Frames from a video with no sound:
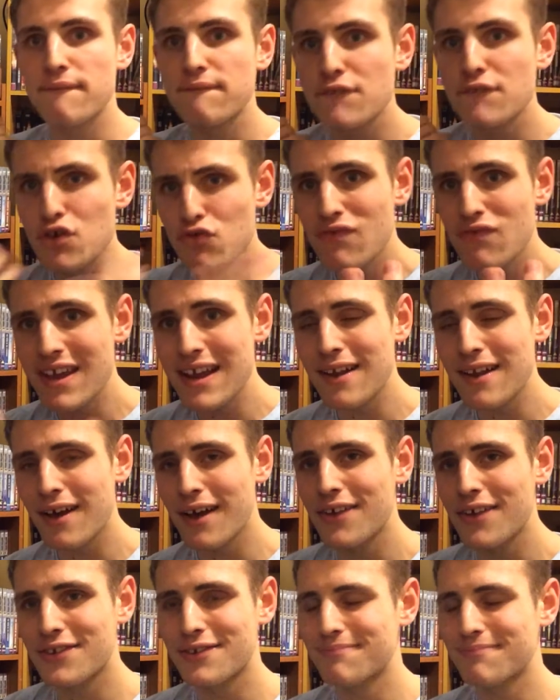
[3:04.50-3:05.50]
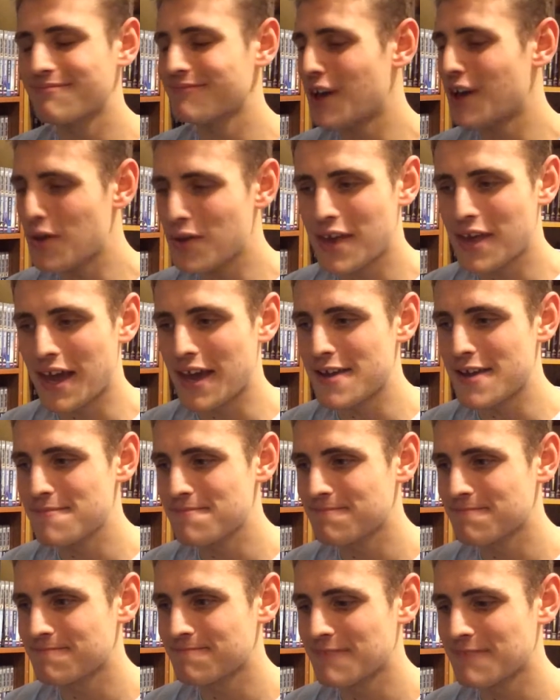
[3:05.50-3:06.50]
you realise, okay,
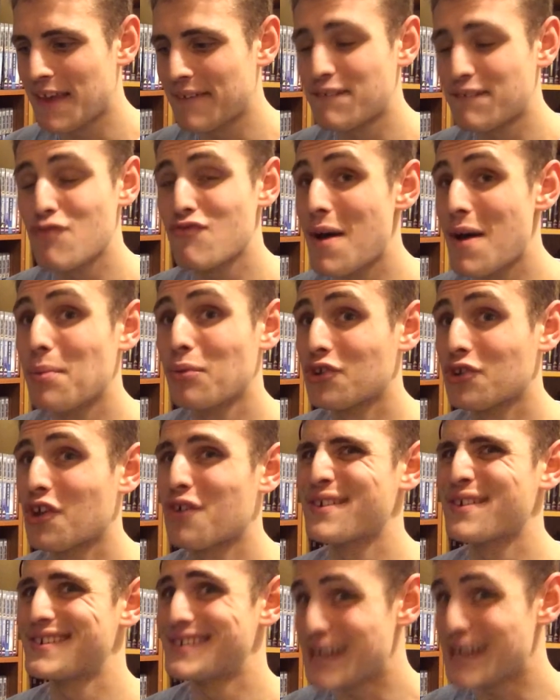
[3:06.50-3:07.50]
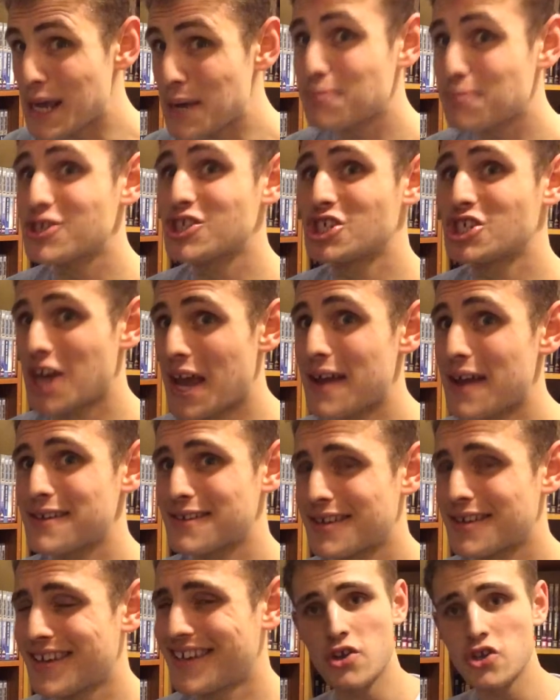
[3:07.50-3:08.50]
the rebels are in deep
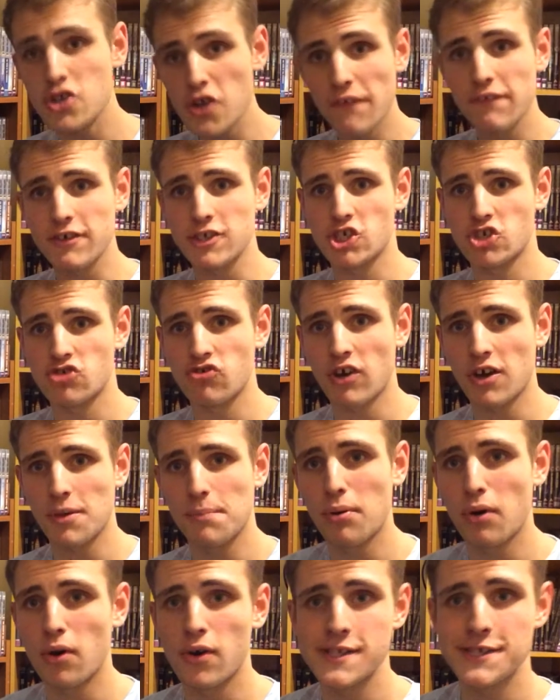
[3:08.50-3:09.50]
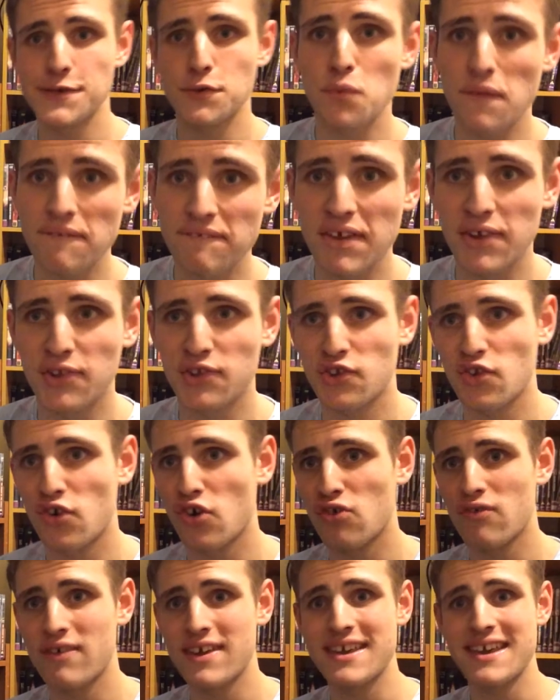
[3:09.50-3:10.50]
shit. Another strong point with this
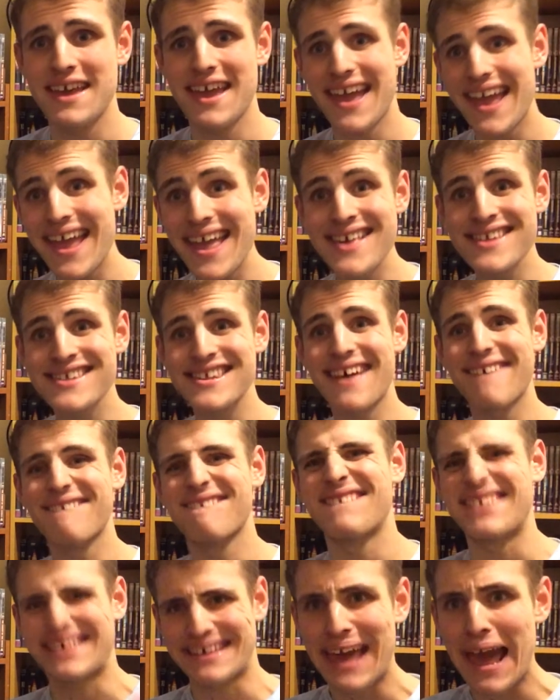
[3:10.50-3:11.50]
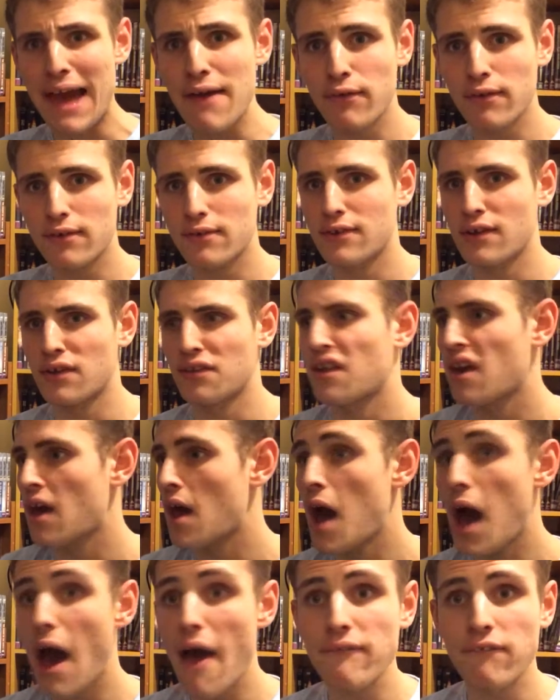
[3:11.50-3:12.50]
story is the characters.
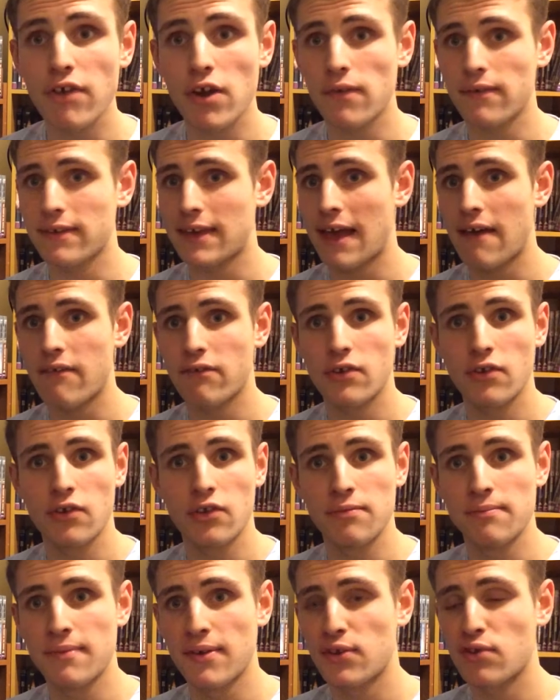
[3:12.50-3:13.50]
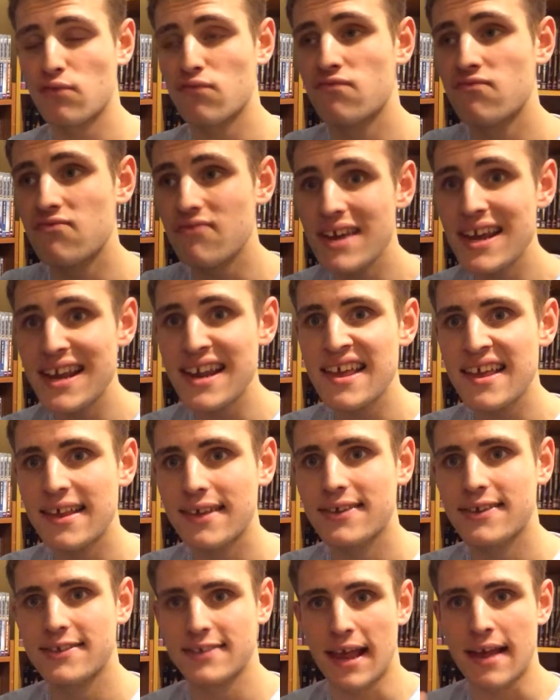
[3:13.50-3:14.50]
I feel like the characters in this really
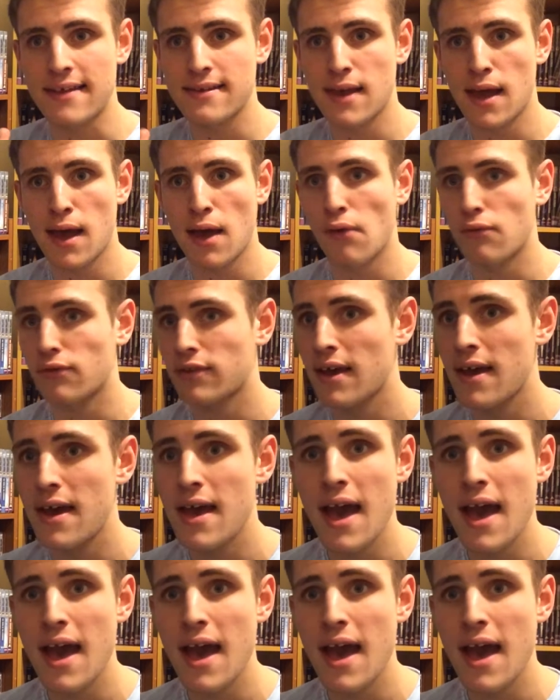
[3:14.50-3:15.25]
stand out.